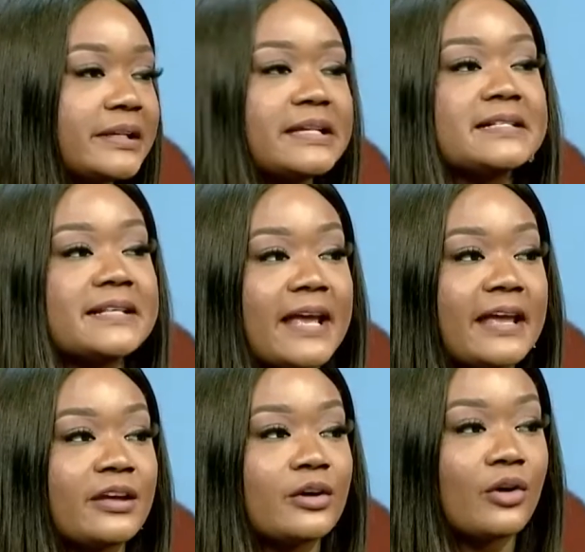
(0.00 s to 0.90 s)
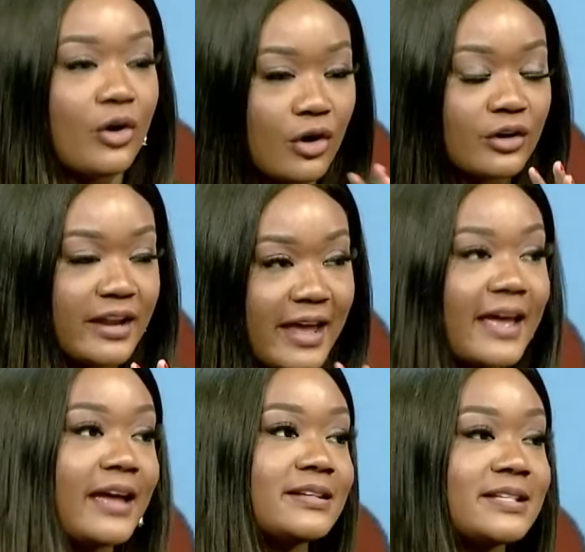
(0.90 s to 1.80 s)
saying on
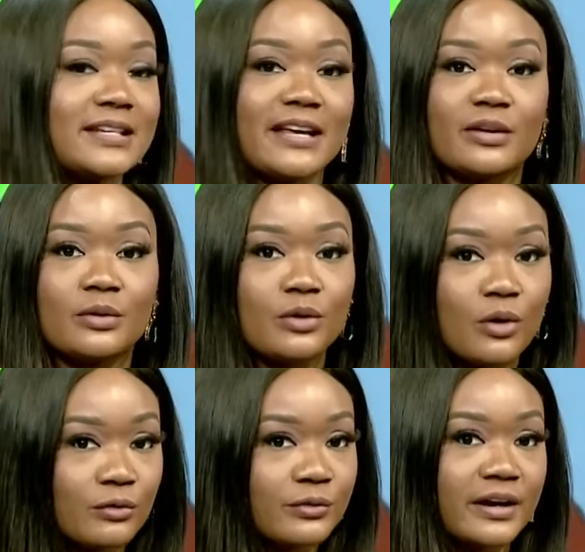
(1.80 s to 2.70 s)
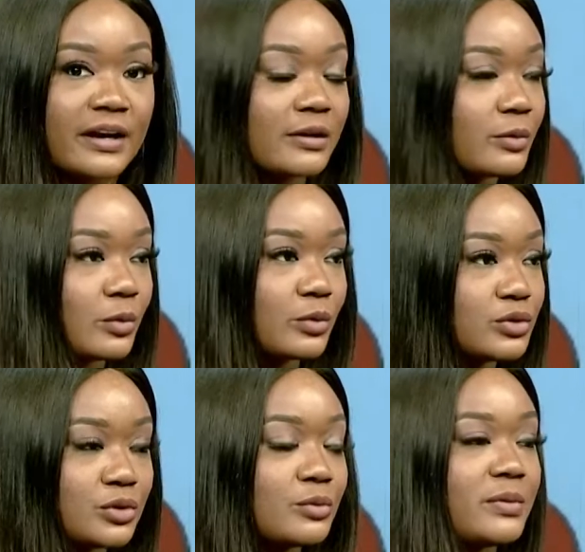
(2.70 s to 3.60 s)
air today, over
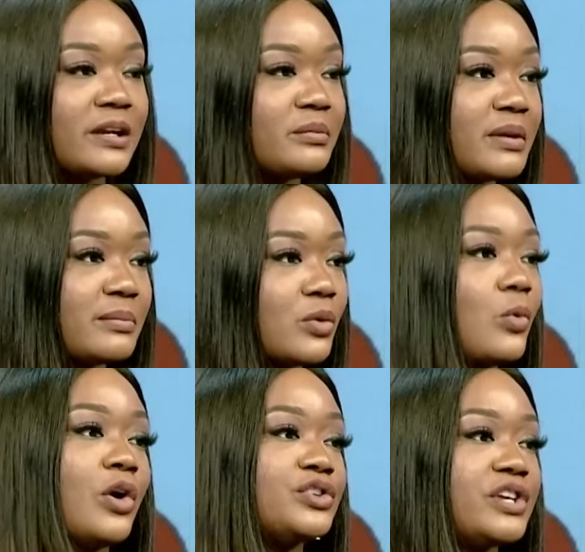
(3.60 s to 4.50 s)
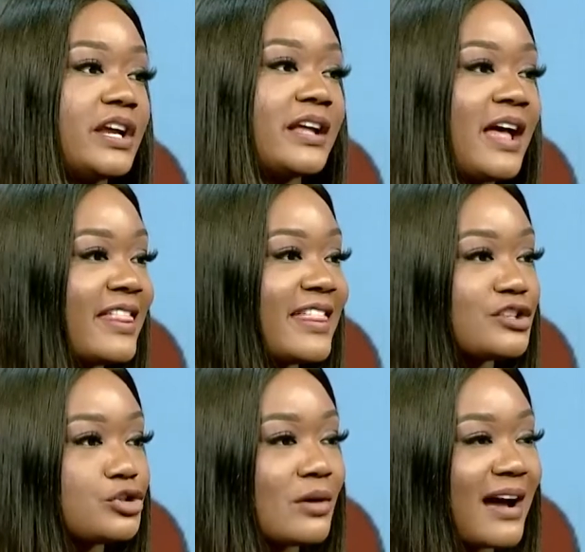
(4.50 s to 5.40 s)
2 billion people watching,
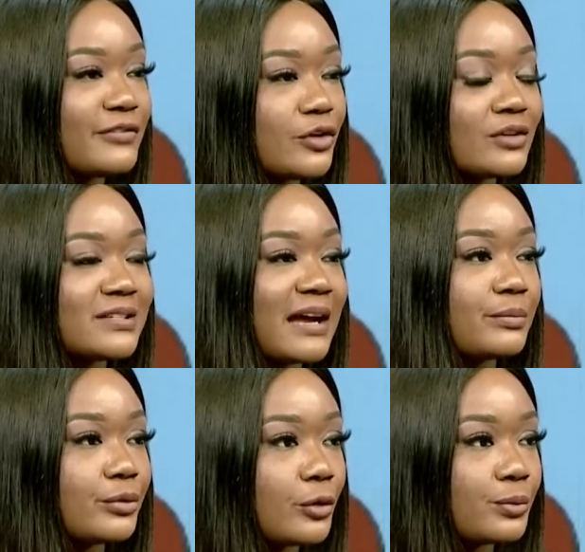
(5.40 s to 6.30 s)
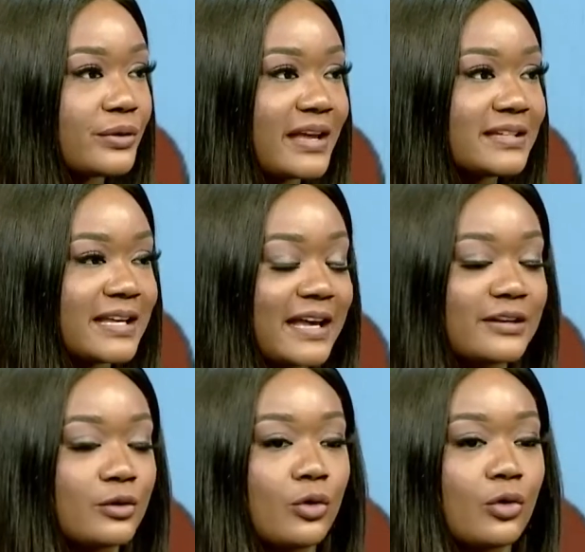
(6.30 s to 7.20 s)
that you have not appropriated
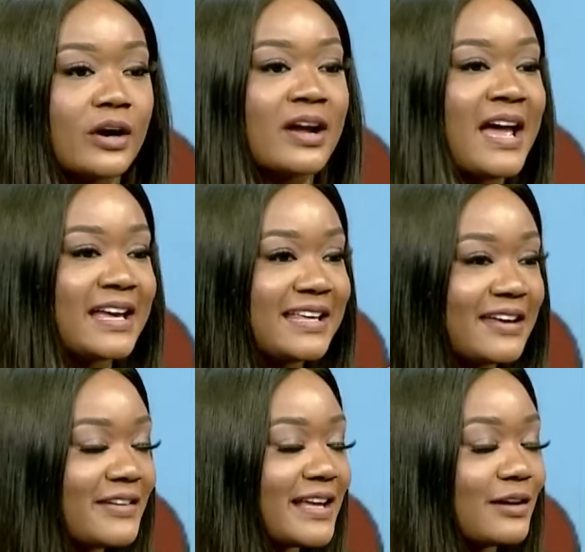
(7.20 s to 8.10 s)
or giving out